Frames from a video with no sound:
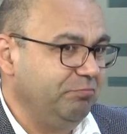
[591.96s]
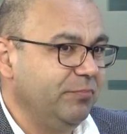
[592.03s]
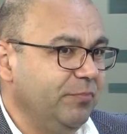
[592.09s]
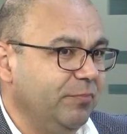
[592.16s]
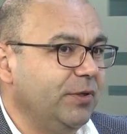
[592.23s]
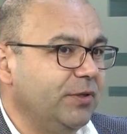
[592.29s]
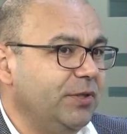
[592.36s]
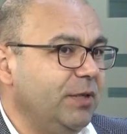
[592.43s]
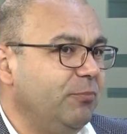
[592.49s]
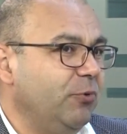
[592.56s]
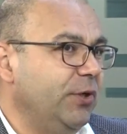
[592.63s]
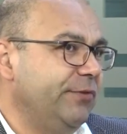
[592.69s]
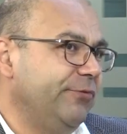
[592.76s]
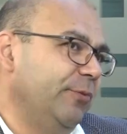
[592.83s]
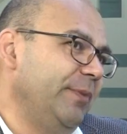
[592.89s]
a key
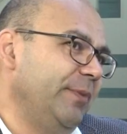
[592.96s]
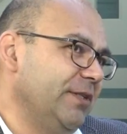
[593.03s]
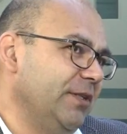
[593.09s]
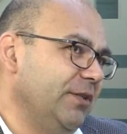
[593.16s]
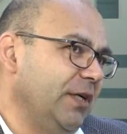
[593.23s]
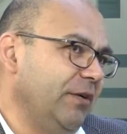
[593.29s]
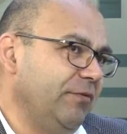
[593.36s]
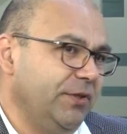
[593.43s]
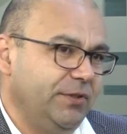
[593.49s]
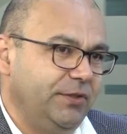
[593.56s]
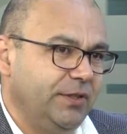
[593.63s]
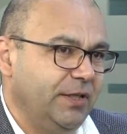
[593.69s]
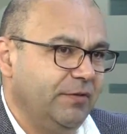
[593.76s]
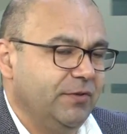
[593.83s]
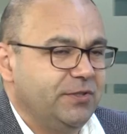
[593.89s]
point for me as a driver in
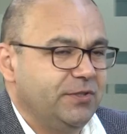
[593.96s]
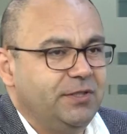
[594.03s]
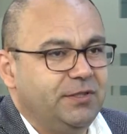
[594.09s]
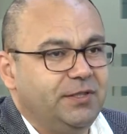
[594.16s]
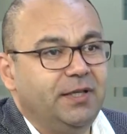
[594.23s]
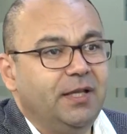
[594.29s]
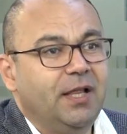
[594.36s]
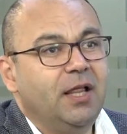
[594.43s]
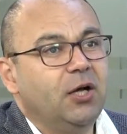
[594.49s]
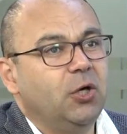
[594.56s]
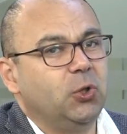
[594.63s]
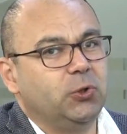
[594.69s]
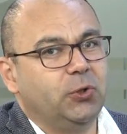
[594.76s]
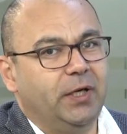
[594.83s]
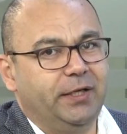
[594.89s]
Yerevan city,
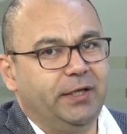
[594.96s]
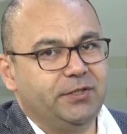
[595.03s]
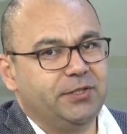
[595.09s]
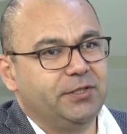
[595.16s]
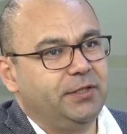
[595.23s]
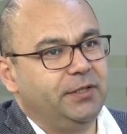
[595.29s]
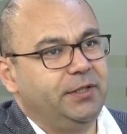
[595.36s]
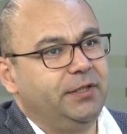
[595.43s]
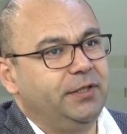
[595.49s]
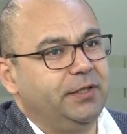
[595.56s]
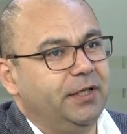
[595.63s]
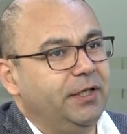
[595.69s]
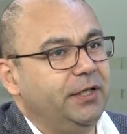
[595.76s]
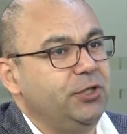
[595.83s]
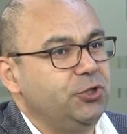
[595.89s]
although I recently
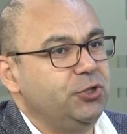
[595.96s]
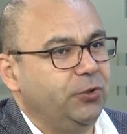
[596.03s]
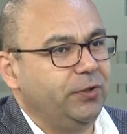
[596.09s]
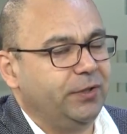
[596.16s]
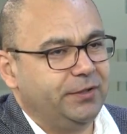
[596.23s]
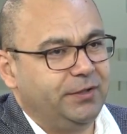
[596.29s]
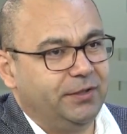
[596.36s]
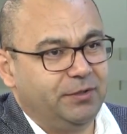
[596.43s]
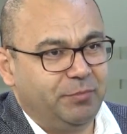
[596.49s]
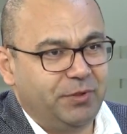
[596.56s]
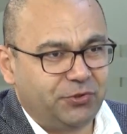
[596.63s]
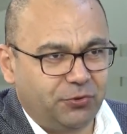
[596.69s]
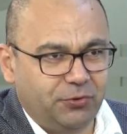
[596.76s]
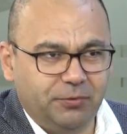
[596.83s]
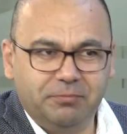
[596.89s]
enjoy riding the
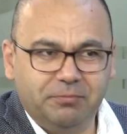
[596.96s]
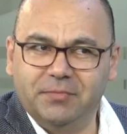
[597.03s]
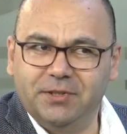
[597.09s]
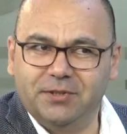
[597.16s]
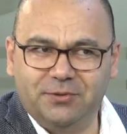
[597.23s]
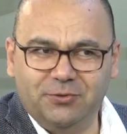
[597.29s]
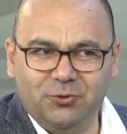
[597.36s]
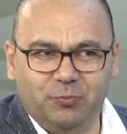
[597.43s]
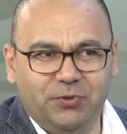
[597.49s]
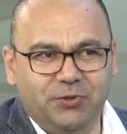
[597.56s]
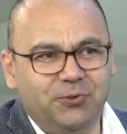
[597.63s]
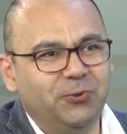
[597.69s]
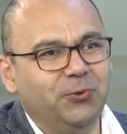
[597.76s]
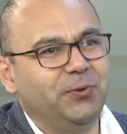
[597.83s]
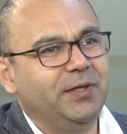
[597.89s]
metro. It's super
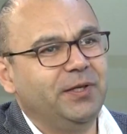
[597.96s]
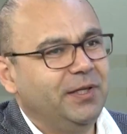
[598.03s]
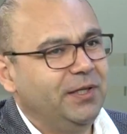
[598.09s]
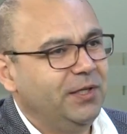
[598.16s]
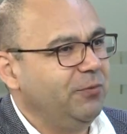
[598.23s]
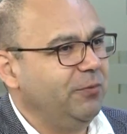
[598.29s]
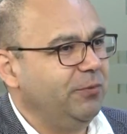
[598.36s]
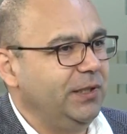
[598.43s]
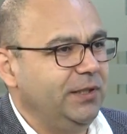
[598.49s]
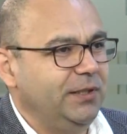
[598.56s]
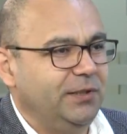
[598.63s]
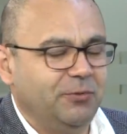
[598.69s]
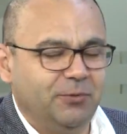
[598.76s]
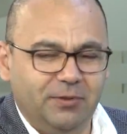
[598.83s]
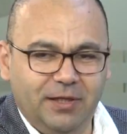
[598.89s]
cool.
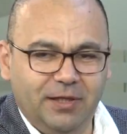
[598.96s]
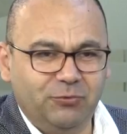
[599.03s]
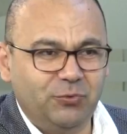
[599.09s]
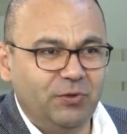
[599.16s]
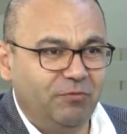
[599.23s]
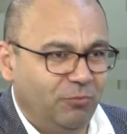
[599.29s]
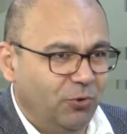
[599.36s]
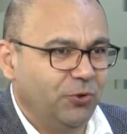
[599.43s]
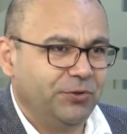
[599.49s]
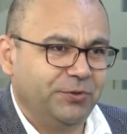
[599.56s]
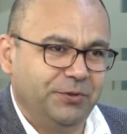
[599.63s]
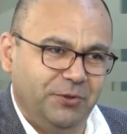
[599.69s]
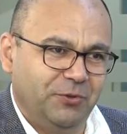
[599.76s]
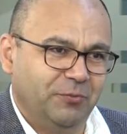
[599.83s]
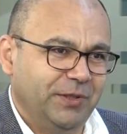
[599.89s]
We would love to have more,
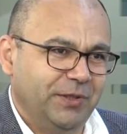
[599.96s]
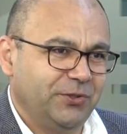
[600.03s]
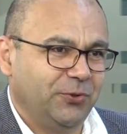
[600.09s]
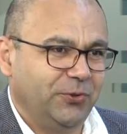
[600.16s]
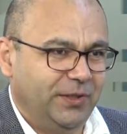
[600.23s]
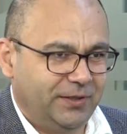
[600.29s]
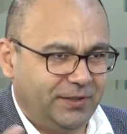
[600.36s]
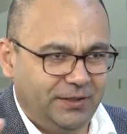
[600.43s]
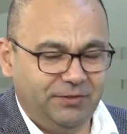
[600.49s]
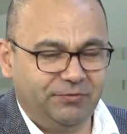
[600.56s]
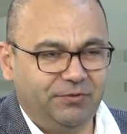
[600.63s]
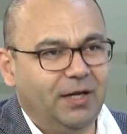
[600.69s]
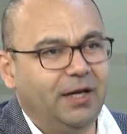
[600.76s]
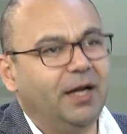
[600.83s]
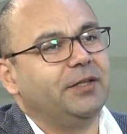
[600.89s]
metro and kind of
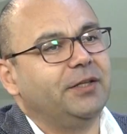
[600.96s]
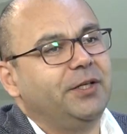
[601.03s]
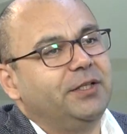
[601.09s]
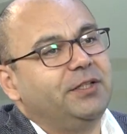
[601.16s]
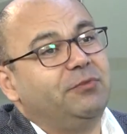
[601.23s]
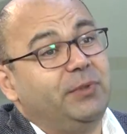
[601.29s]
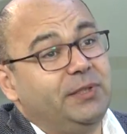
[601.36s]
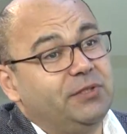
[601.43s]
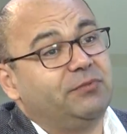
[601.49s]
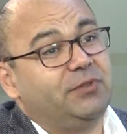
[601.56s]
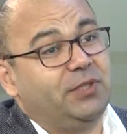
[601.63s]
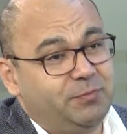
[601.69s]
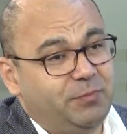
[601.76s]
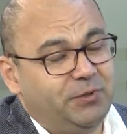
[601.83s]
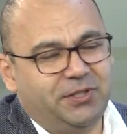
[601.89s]
alternative ways of
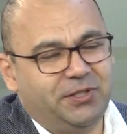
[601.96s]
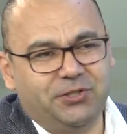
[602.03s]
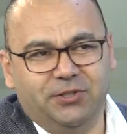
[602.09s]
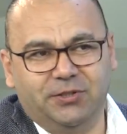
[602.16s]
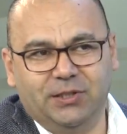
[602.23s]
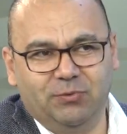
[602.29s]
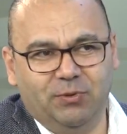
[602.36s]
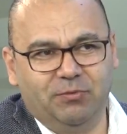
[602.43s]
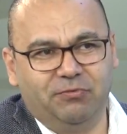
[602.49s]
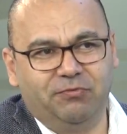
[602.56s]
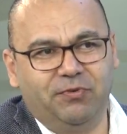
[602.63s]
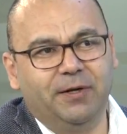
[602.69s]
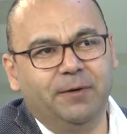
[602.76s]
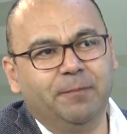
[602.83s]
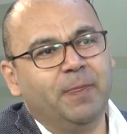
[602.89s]
transportation. That would be
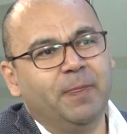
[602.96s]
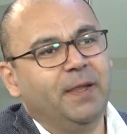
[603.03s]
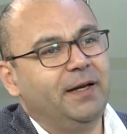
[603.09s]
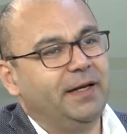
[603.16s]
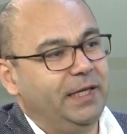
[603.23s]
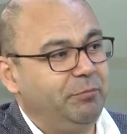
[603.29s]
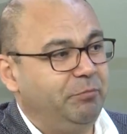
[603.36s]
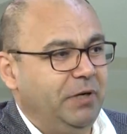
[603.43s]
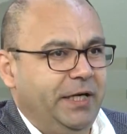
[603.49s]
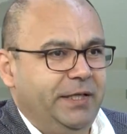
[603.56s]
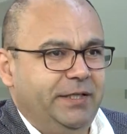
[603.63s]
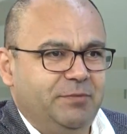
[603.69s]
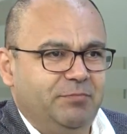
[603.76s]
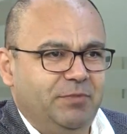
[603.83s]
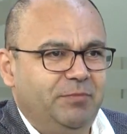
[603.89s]
fun, like
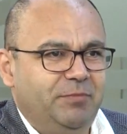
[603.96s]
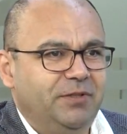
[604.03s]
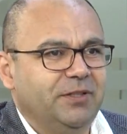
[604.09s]
bikes, maybe the